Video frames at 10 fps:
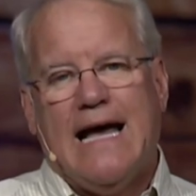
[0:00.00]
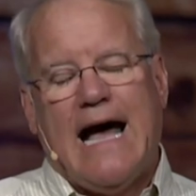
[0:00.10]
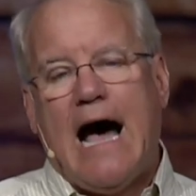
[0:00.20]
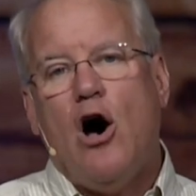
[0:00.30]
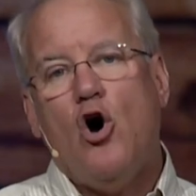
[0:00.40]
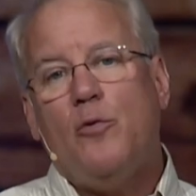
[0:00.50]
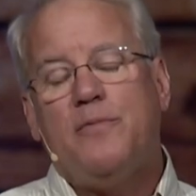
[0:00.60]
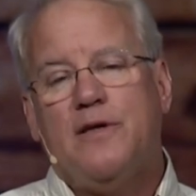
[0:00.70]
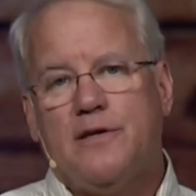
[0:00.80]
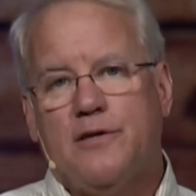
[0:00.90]
I hope
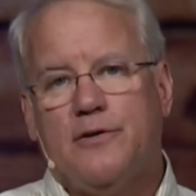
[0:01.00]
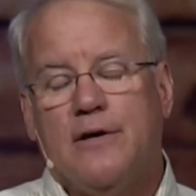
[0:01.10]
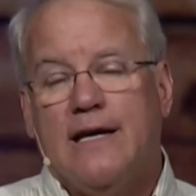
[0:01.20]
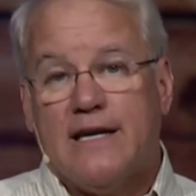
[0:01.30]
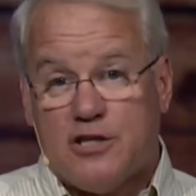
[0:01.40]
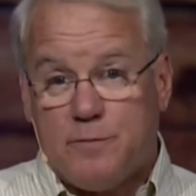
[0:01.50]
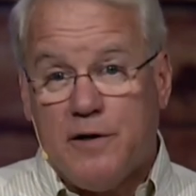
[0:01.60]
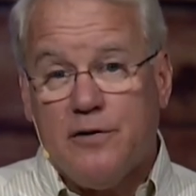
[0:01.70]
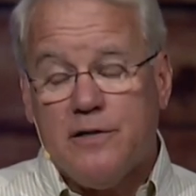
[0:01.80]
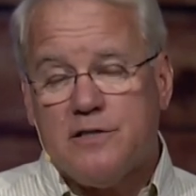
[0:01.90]
that you
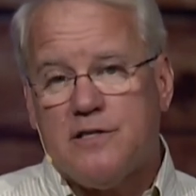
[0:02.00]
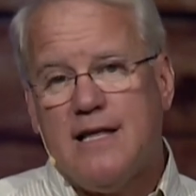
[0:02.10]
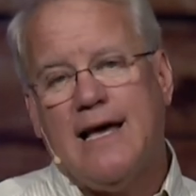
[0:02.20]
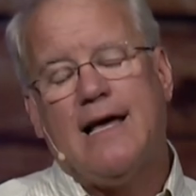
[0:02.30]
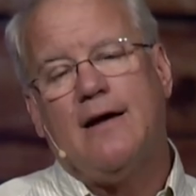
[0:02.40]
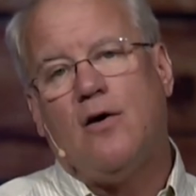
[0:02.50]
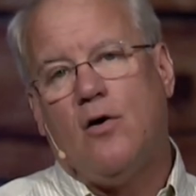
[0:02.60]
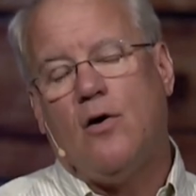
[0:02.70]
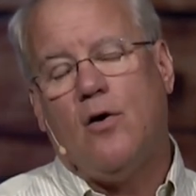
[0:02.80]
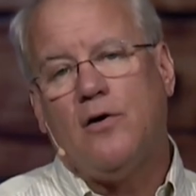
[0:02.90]
experience that
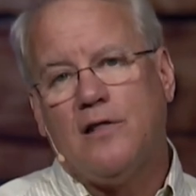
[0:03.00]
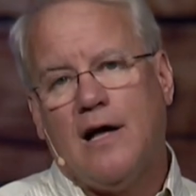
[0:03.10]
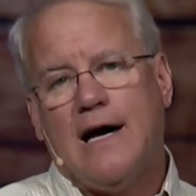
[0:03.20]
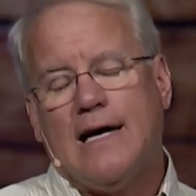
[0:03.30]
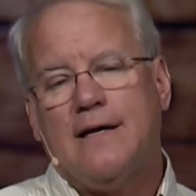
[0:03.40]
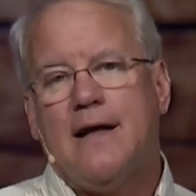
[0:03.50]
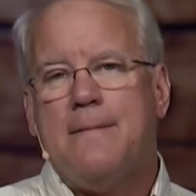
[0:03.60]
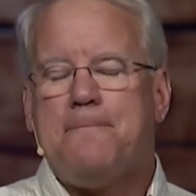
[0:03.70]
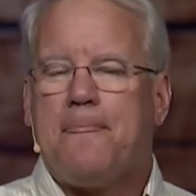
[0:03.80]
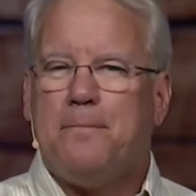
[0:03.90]
online,
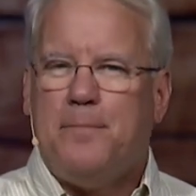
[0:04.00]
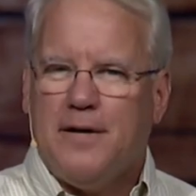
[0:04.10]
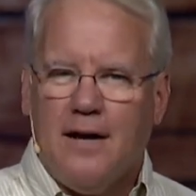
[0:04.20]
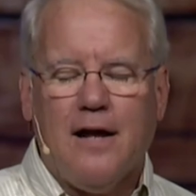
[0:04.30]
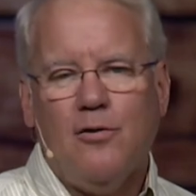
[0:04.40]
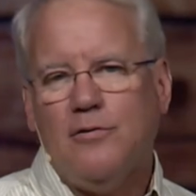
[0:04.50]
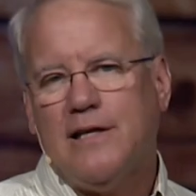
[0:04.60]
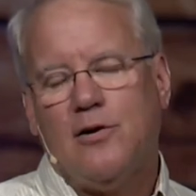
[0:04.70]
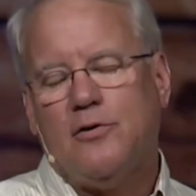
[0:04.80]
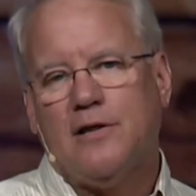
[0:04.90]
but not
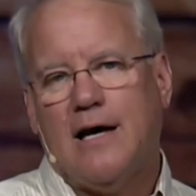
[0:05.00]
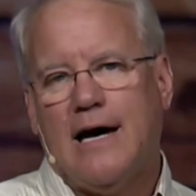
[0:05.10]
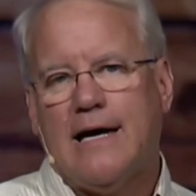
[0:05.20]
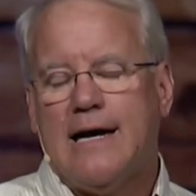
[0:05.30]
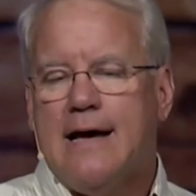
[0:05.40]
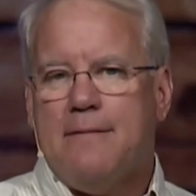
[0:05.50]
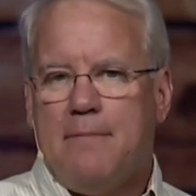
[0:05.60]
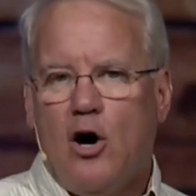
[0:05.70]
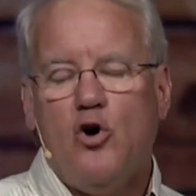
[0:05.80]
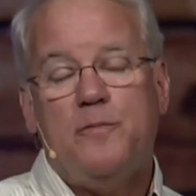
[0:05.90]
only online,
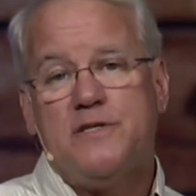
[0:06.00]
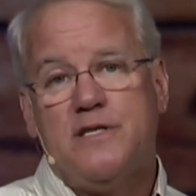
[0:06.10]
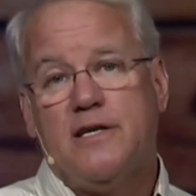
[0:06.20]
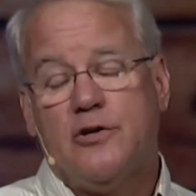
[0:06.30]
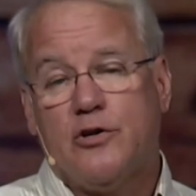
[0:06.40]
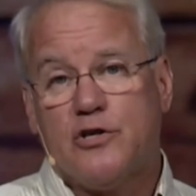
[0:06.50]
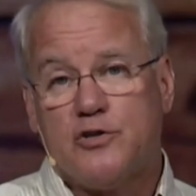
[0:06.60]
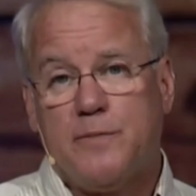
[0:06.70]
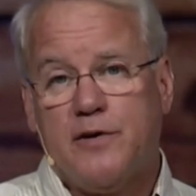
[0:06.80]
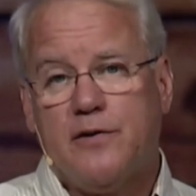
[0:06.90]
my hope is that you
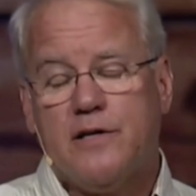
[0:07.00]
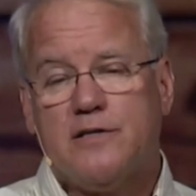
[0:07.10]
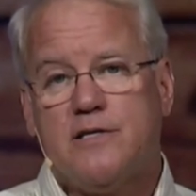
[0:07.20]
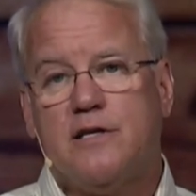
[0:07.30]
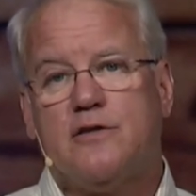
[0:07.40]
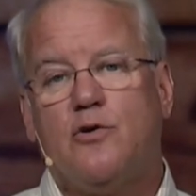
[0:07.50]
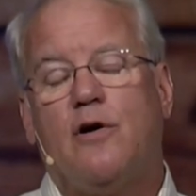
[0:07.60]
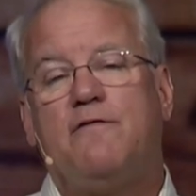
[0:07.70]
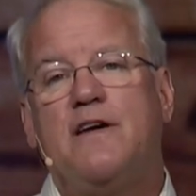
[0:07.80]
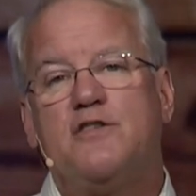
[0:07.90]
experience it through
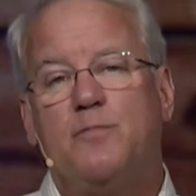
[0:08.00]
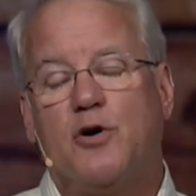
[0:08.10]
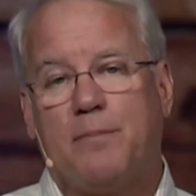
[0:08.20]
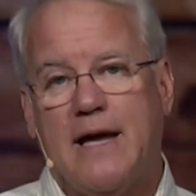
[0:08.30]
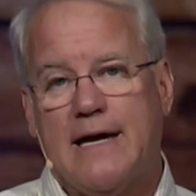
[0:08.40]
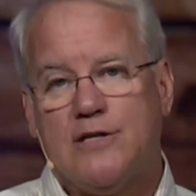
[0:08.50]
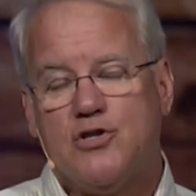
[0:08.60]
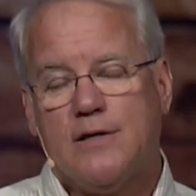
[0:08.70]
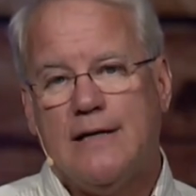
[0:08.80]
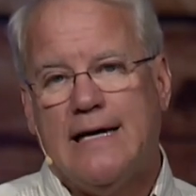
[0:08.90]
our Facebook page.